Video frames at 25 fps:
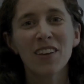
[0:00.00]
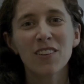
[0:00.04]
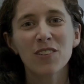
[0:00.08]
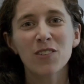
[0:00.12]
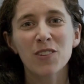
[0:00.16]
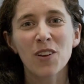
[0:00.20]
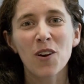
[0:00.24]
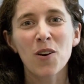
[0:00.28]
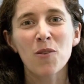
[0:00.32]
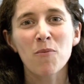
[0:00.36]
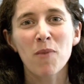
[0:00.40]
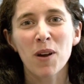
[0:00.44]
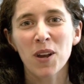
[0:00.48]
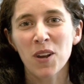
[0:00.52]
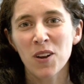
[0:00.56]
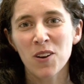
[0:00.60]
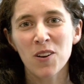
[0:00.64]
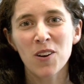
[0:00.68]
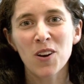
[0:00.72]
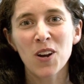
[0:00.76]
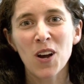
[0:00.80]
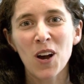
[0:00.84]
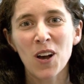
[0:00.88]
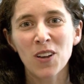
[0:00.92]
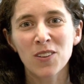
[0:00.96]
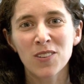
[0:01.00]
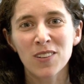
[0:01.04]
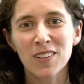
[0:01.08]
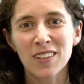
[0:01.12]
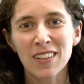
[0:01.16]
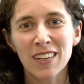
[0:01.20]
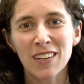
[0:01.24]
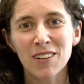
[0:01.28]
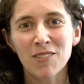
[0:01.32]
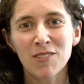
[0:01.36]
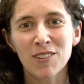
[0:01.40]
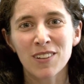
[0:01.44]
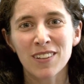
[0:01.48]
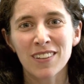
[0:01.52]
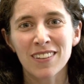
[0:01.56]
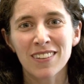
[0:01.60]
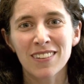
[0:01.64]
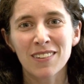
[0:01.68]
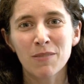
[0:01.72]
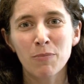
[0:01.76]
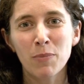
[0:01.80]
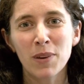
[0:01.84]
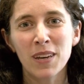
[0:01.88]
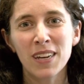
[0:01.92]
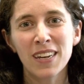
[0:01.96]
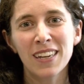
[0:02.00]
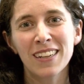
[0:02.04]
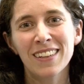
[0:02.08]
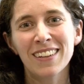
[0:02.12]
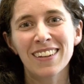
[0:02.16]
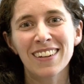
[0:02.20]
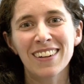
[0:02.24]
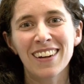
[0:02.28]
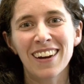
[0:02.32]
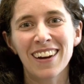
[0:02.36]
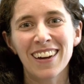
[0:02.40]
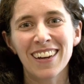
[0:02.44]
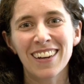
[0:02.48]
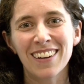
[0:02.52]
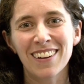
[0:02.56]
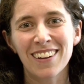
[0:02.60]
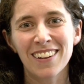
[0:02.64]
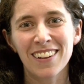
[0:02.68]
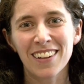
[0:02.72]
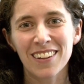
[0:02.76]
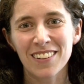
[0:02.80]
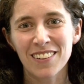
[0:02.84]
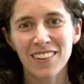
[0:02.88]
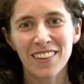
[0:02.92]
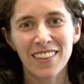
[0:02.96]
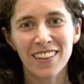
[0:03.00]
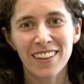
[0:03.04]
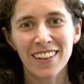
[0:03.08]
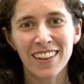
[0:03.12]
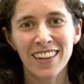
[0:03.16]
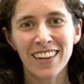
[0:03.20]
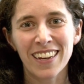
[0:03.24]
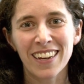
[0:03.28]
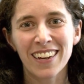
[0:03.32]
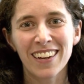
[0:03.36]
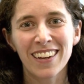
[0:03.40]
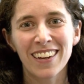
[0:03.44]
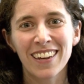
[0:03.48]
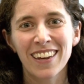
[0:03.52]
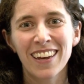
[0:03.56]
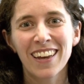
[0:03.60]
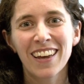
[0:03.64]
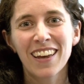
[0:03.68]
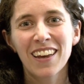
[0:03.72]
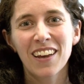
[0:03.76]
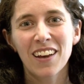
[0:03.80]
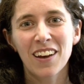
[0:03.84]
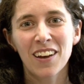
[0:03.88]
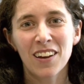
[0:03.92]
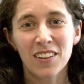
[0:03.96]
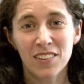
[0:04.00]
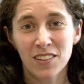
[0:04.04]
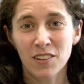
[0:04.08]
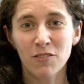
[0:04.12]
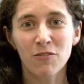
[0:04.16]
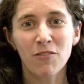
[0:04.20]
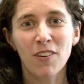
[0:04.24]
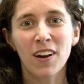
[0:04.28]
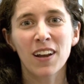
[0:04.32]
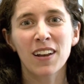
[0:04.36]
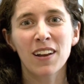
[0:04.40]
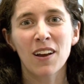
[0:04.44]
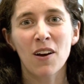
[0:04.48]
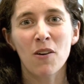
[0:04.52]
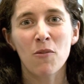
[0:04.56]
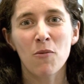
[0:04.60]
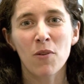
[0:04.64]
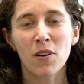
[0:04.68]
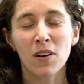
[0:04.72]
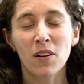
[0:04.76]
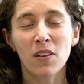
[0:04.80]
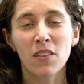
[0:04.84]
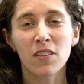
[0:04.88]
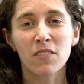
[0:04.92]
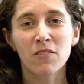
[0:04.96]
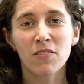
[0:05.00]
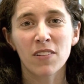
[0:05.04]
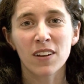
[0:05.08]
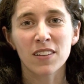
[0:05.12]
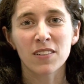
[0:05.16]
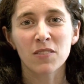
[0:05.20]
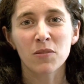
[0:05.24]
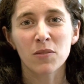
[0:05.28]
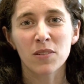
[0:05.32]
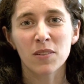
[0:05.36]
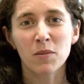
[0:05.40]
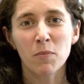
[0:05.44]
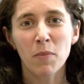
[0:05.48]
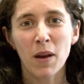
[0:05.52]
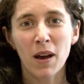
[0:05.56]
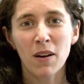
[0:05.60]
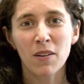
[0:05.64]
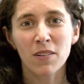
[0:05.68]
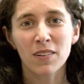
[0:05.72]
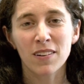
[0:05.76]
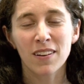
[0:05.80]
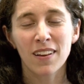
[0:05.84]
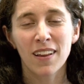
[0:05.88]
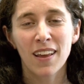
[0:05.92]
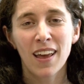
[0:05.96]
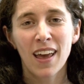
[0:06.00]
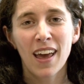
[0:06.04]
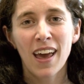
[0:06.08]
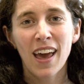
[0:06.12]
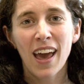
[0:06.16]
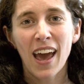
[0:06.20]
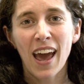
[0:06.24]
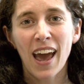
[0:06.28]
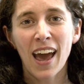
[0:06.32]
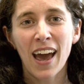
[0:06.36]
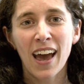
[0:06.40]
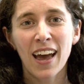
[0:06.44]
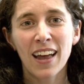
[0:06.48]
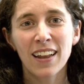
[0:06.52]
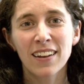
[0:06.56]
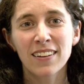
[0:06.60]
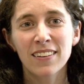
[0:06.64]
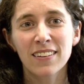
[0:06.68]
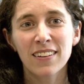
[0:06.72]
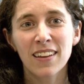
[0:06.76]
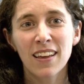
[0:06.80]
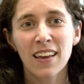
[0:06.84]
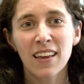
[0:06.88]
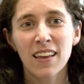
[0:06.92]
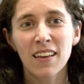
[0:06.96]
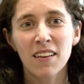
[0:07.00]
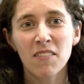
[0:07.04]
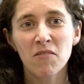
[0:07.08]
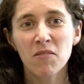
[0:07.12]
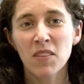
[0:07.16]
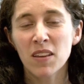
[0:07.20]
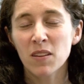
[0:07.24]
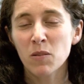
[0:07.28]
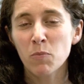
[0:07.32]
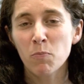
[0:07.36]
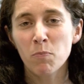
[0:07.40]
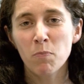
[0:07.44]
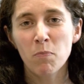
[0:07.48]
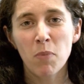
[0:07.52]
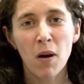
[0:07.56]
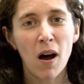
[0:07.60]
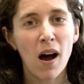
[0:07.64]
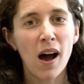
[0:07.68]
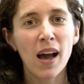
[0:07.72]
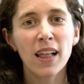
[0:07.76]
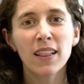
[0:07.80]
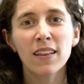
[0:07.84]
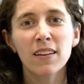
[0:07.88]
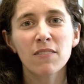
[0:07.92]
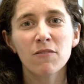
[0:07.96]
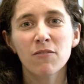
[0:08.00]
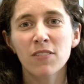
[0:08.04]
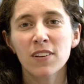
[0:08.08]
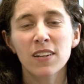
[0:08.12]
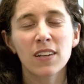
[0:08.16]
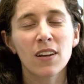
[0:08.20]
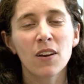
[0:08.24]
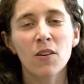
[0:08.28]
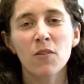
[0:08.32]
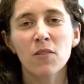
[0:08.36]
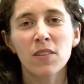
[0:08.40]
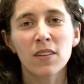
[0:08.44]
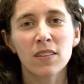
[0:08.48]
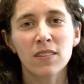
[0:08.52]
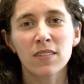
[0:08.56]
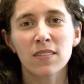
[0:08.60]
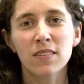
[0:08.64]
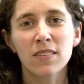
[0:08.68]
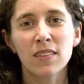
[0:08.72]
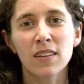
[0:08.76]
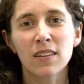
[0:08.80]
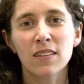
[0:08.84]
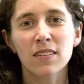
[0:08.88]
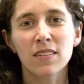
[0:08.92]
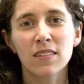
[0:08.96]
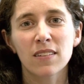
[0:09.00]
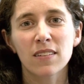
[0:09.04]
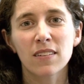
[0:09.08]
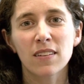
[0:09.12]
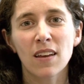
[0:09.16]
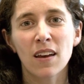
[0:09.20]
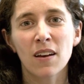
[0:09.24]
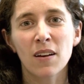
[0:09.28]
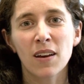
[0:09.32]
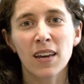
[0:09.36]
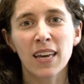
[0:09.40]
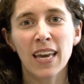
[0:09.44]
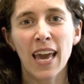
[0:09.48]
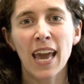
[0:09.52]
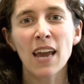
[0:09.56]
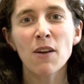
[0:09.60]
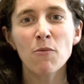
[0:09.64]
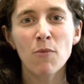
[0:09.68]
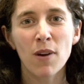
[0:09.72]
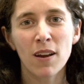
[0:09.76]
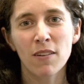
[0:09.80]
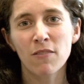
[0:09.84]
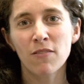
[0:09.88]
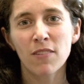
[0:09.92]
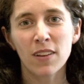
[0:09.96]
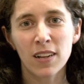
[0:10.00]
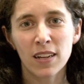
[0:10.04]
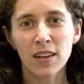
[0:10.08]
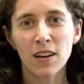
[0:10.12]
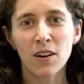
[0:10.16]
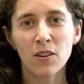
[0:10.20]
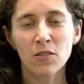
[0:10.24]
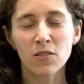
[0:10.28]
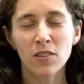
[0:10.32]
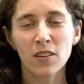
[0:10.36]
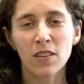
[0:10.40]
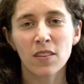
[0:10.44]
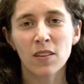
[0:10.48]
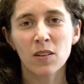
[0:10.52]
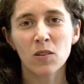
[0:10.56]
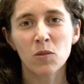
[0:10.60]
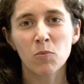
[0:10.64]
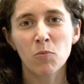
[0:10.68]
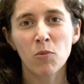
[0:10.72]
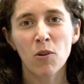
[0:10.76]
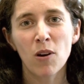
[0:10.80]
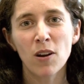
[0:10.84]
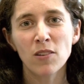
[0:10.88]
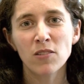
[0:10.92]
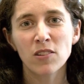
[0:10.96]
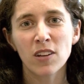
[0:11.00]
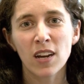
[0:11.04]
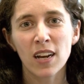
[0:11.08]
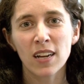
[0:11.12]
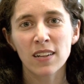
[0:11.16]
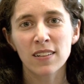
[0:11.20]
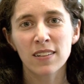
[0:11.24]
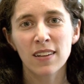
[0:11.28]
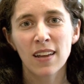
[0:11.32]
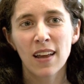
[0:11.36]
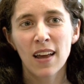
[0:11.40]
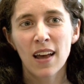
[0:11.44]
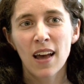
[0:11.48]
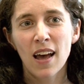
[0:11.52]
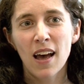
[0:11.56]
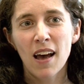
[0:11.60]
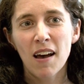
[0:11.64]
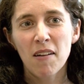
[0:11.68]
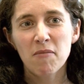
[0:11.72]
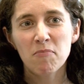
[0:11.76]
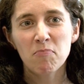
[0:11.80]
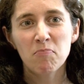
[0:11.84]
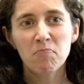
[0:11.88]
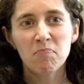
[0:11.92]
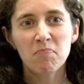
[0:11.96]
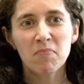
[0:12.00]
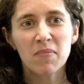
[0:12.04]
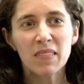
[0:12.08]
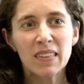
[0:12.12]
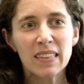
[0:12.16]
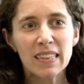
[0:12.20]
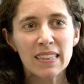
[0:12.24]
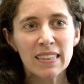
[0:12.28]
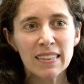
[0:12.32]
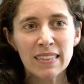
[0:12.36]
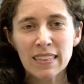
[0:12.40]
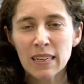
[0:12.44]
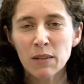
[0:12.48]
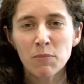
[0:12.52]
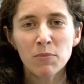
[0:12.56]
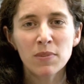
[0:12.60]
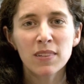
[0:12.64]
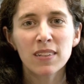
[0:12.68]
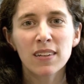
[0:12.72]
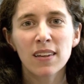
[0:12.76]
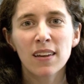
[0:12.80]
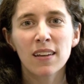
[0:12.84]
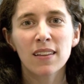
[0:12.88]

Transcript: So my curiosity was piqued and I clicked on the link uh, to find out what all the fuss was about. And this pilot video, this, this uh, gateway video to this project, seemed to